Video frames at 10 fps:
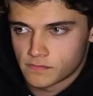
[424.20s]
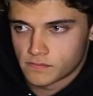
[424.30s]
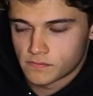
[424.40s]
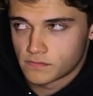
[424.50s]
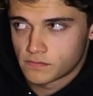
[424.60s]

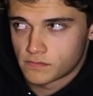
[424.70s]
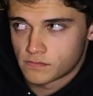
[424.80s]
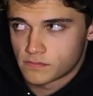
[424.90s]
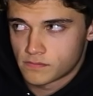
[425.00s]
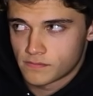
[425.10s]

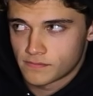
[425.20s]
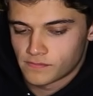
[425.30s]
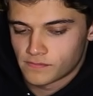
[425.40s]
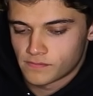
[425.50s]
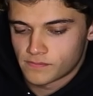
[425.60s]

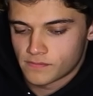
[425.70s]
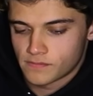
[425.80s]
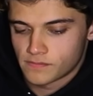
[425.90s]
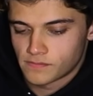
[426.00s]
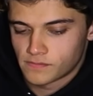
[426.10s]

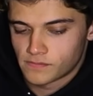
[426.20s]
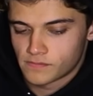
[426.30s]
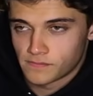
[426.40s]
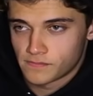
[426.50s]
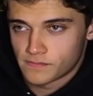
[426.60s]

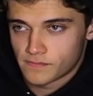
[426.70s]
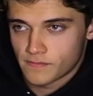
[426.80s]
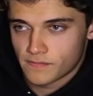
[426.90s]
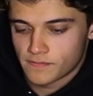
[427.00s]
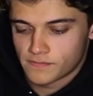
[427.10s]

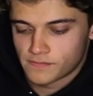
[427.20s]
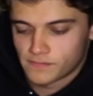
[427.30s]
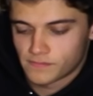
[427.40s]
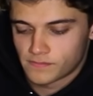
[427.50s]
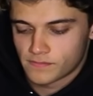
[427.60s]

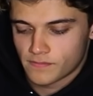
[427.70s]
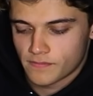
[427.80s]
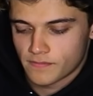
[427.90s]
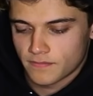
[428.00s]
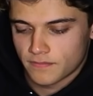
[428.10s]

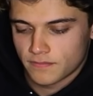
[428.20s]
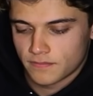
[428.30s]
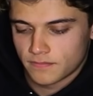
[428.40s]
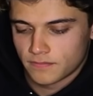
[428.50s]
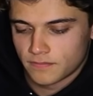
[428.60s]

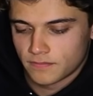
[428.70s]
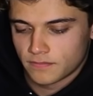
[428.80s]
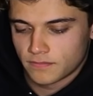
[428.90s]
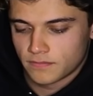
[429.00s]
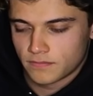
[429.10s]

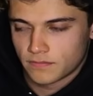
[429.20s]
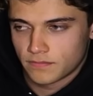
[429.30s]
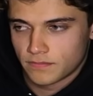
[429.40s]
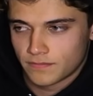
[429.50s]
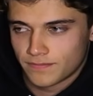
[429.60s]

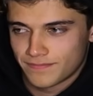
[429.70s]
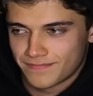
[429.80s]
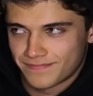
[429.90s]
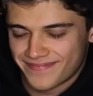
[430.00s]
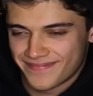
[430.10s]

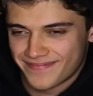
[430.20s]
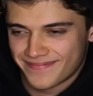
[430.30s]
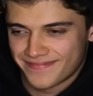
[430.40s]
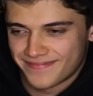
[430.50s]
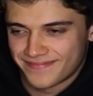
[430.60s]

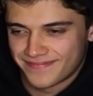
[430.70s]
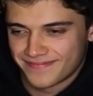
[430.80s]
This person isn't speaking.